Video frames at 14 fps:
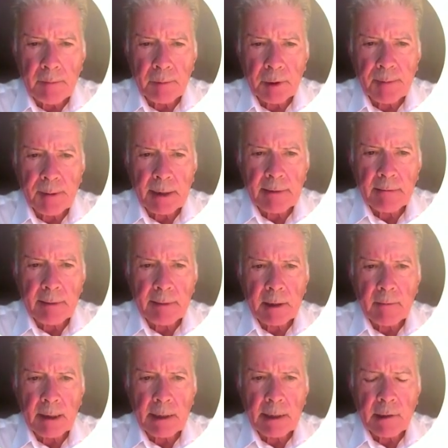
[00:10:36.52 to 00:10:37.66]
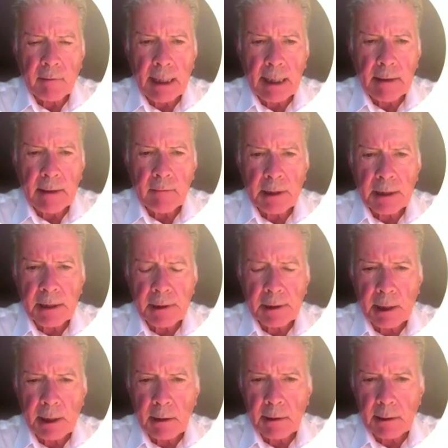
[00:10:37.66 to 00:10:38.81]
prospective randomized trial was
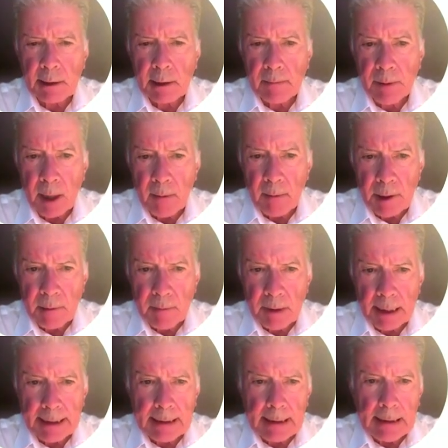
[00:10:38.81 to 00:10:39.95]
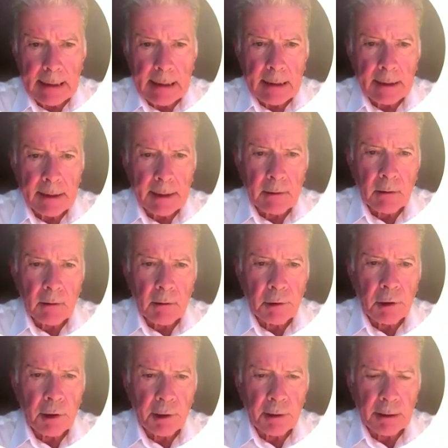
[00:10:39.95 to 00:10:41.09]
conducted and published by Nicole
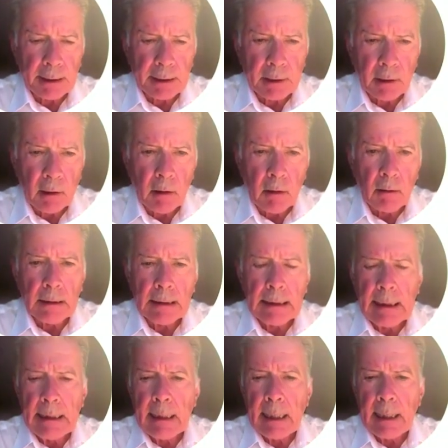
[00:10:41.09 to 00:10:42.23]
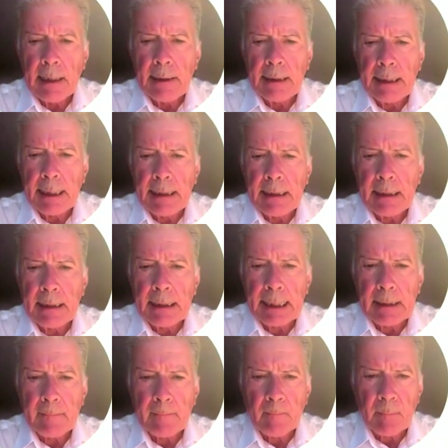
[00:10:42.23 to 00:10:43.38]
Doyle et al., indicating
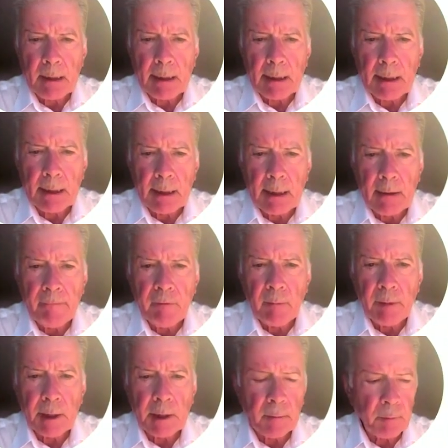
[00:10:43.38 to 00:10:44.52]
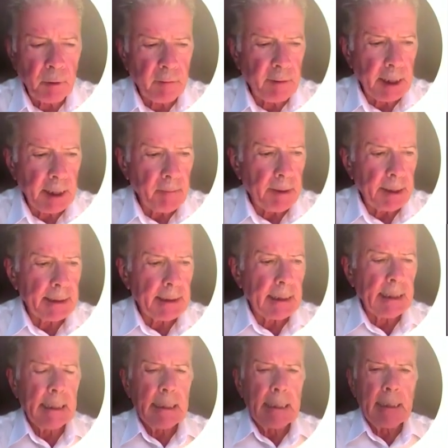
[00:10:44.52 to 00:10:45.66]
that the information provided by the
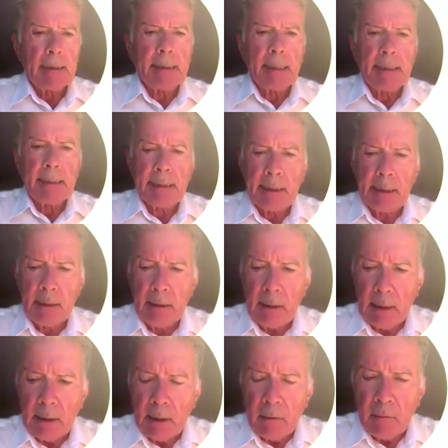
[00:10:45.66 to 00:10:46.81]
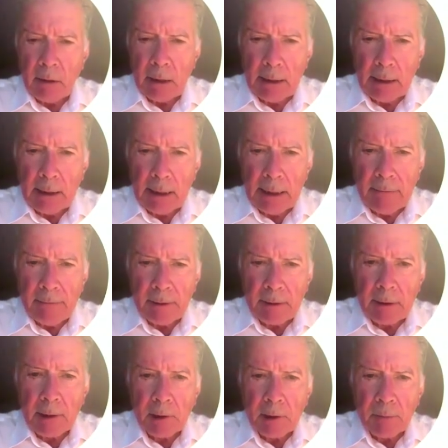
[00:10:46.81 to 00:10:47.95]
testing were even
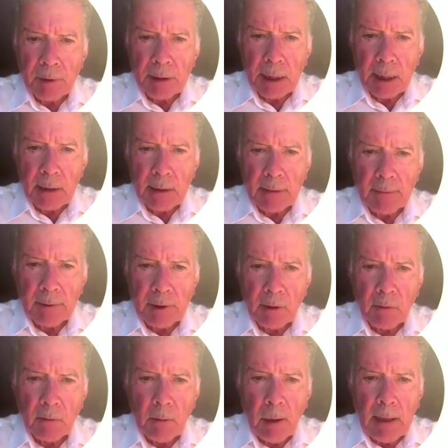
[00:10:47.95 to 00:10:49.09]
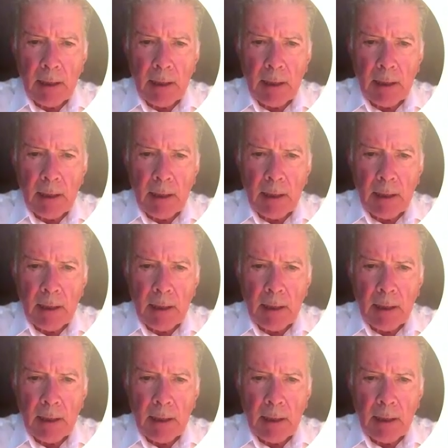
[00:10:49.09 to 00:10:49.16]
counterproductive. So